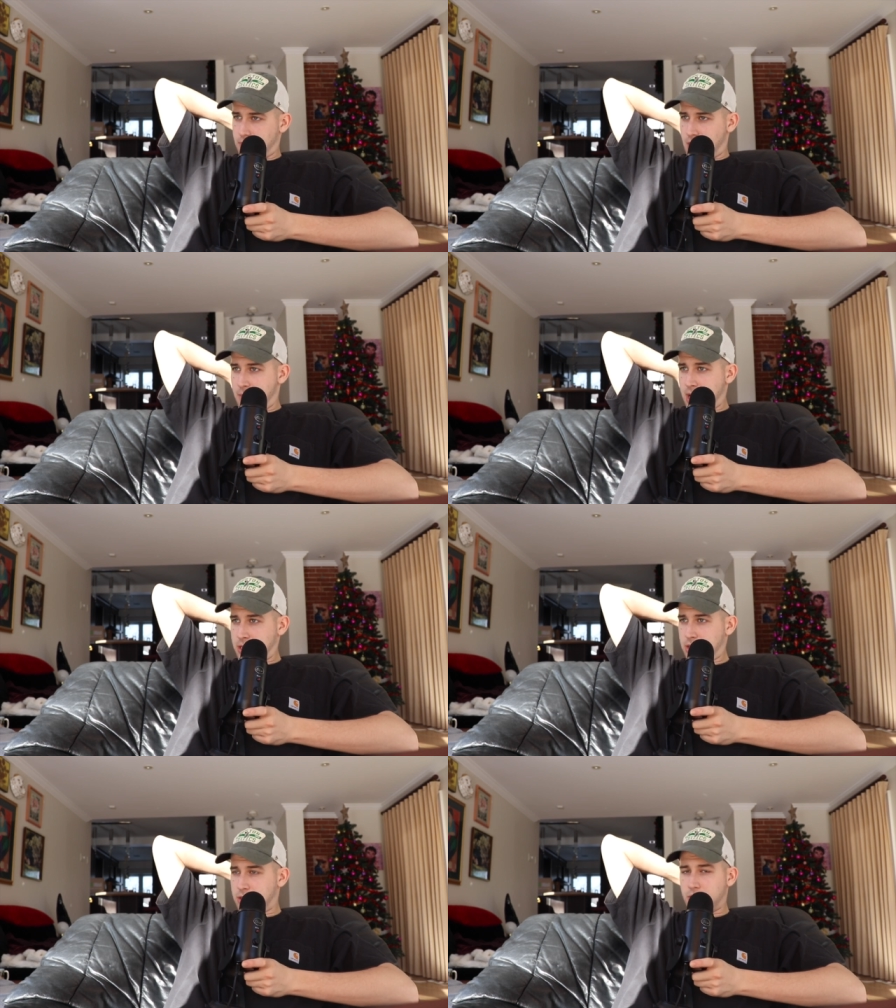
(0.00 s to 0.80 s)
I'm
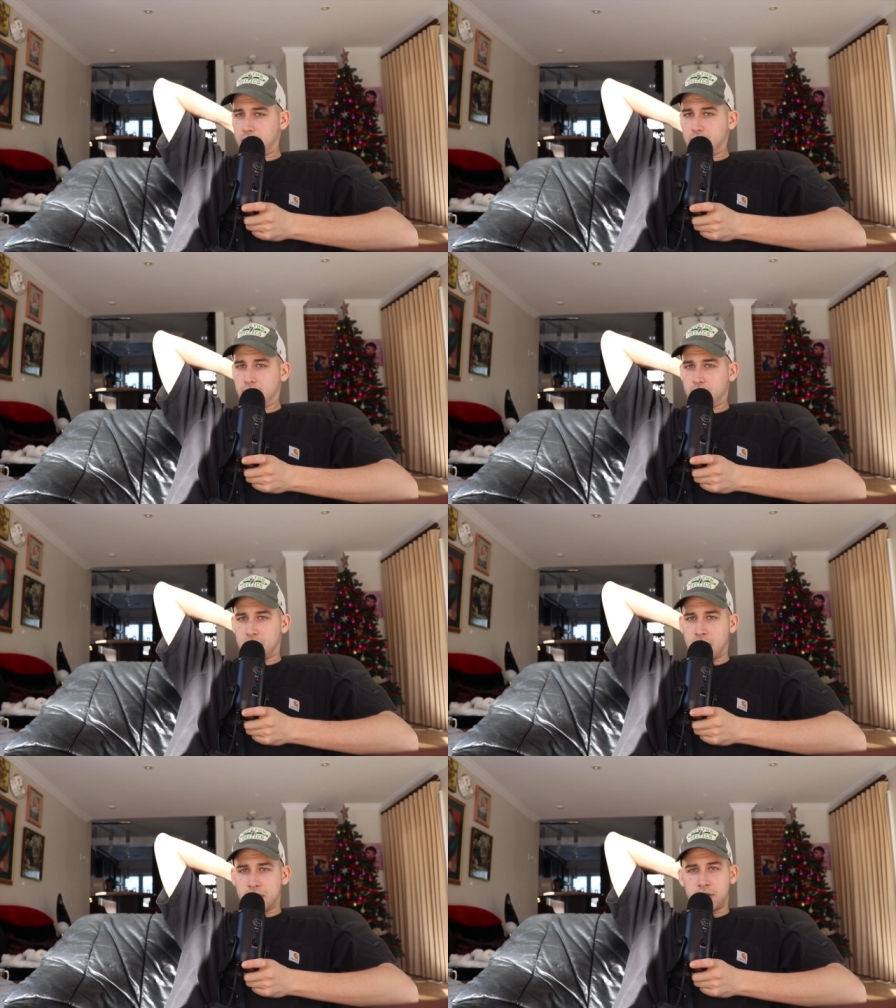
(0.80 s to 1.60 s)
actually so
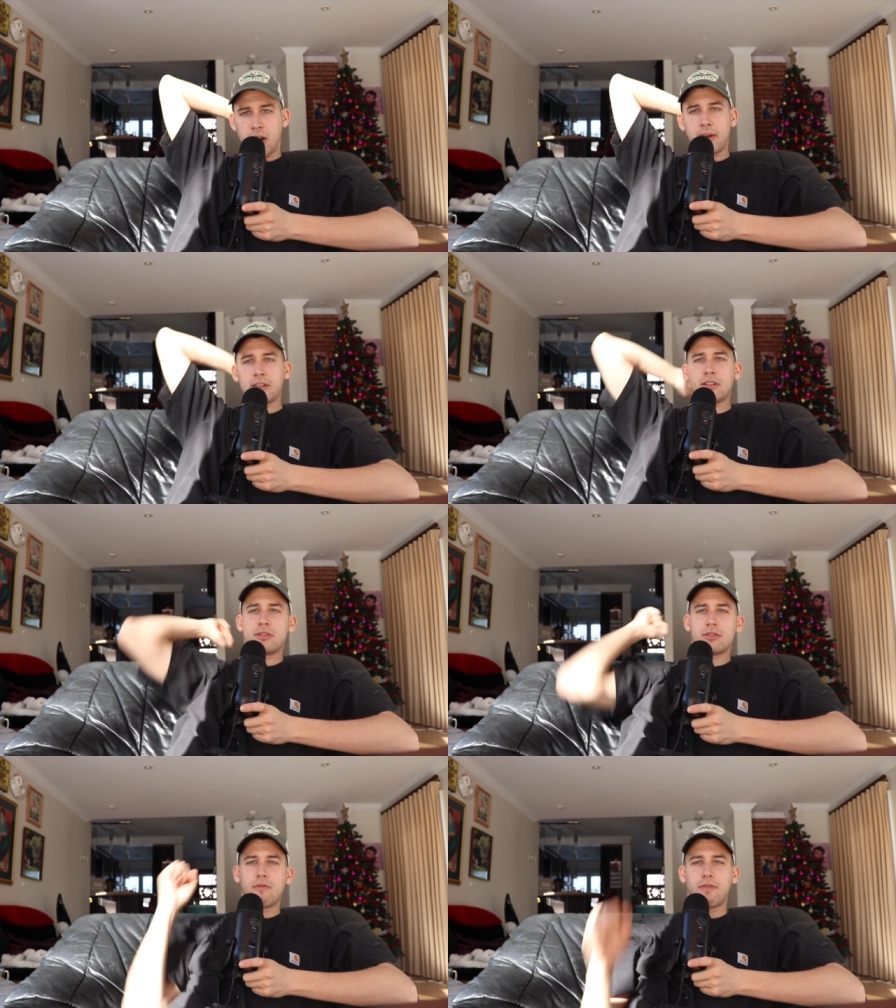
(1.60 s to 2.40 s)
I'm actually
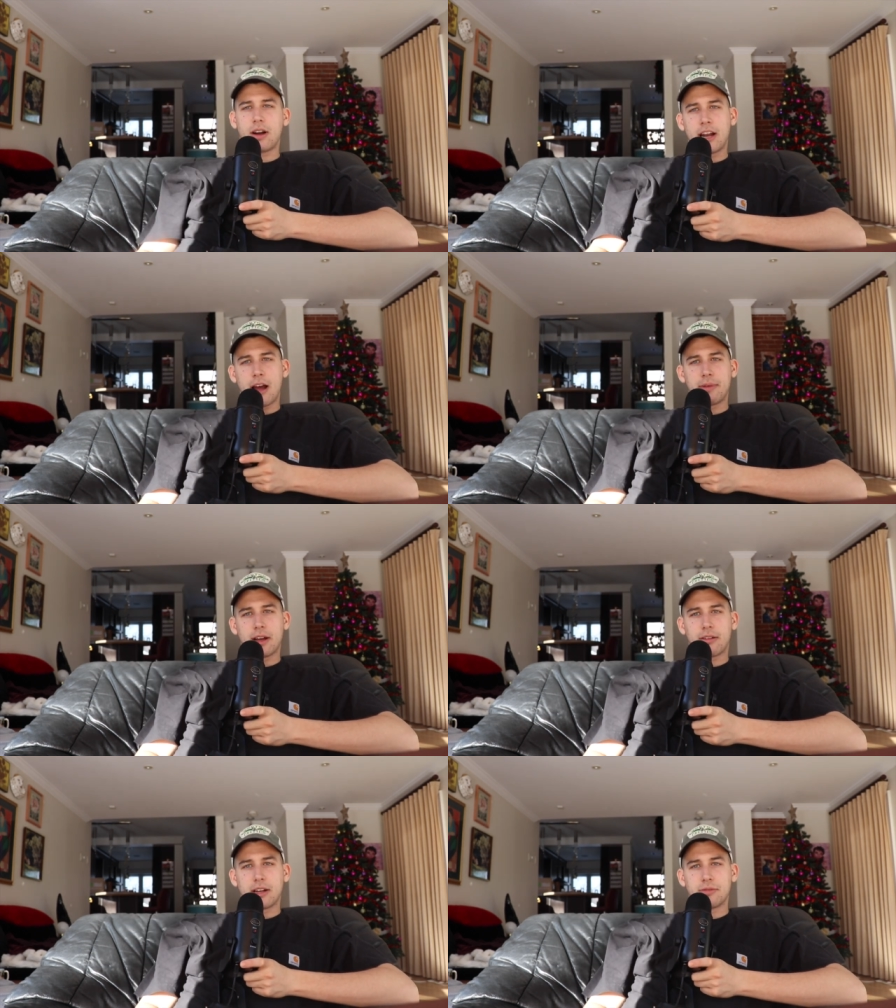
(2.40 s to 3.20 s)
so fucking happy
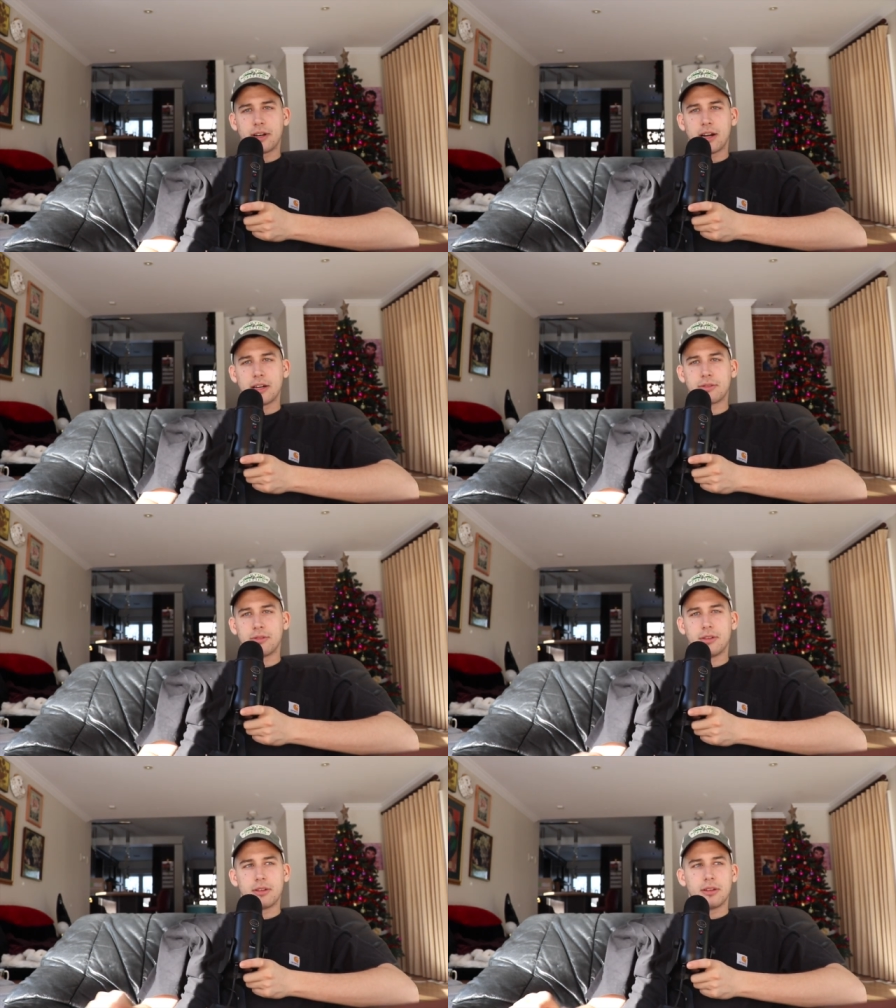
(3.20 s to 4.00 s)
I graduated high school.